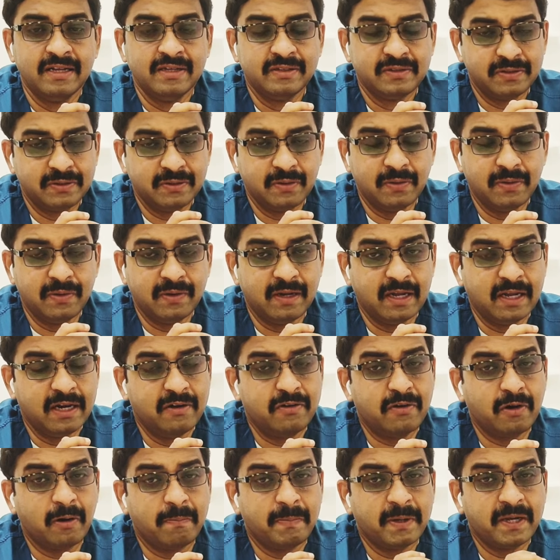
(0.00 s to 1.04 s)
So, in
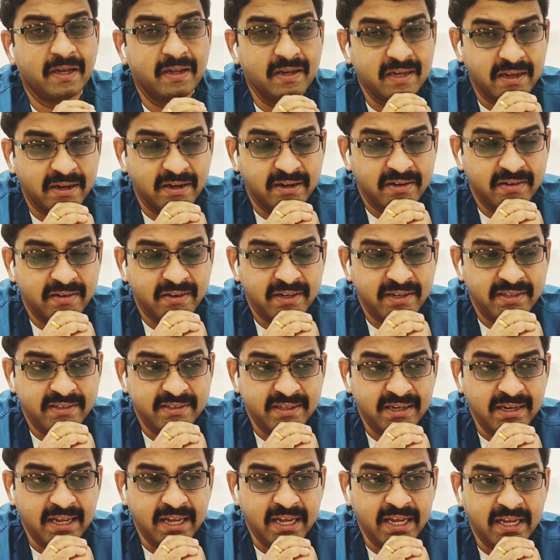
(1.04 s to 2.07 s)
tropical countries
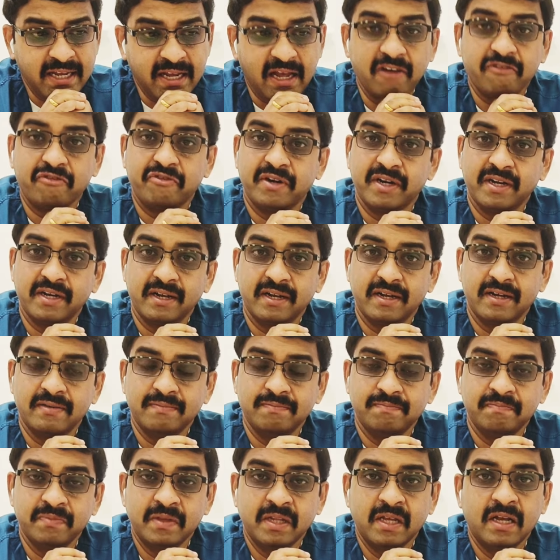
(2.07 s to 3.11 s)
like Africa,
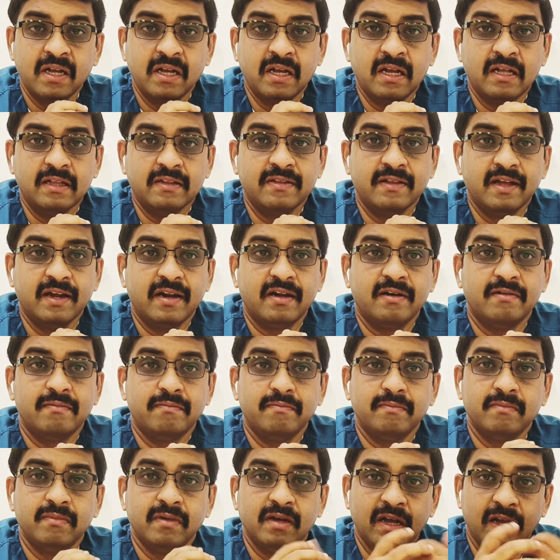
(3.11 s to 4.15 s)
there
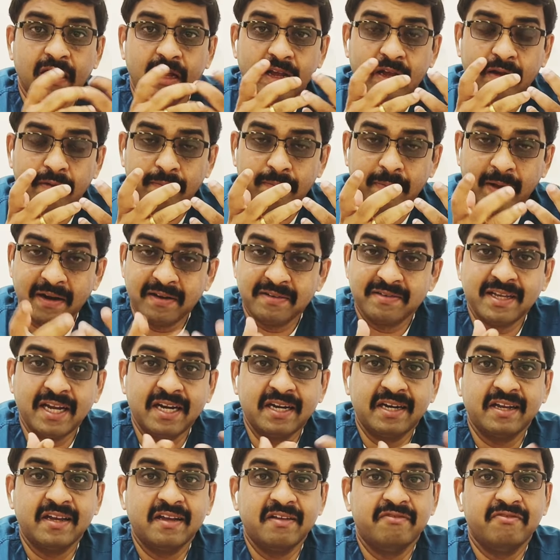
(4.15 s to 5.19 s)
are
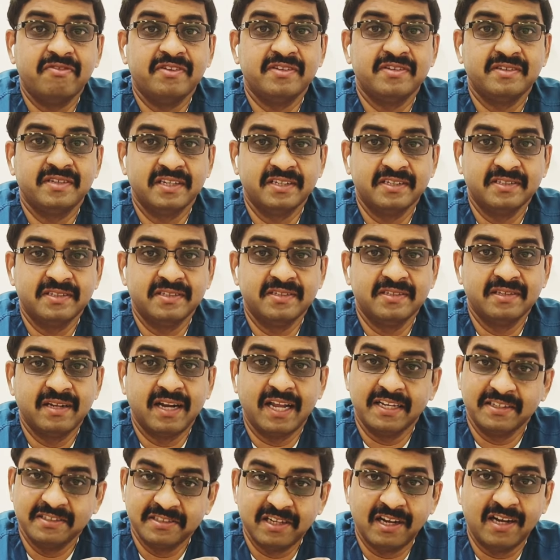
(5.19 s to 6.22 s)
parasitic infestations like